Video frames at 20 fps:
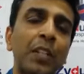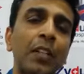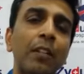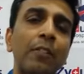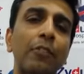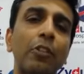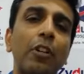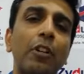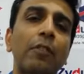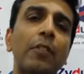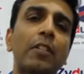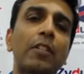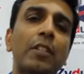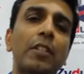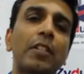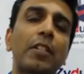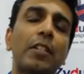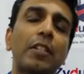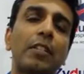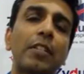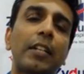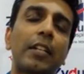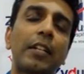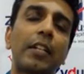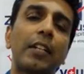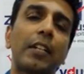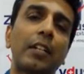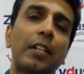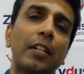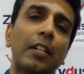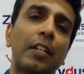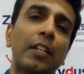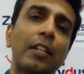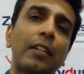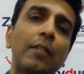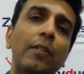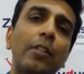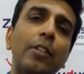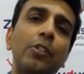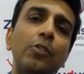we always suggest that
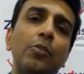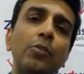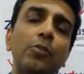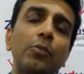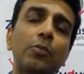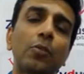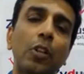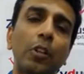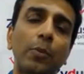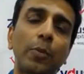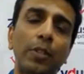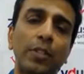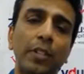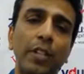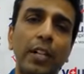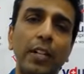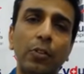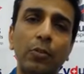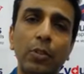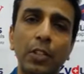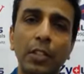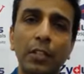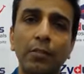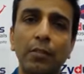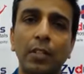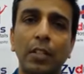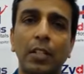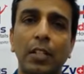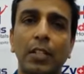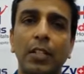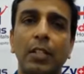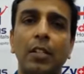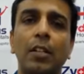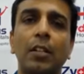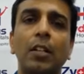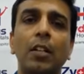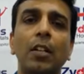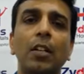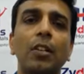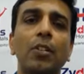you always try to give a
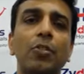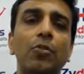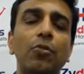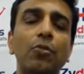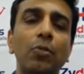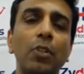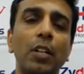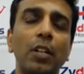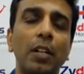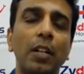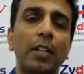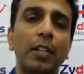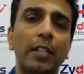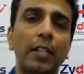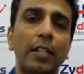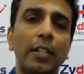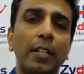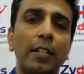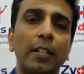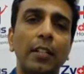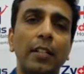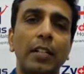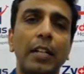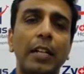sugar content,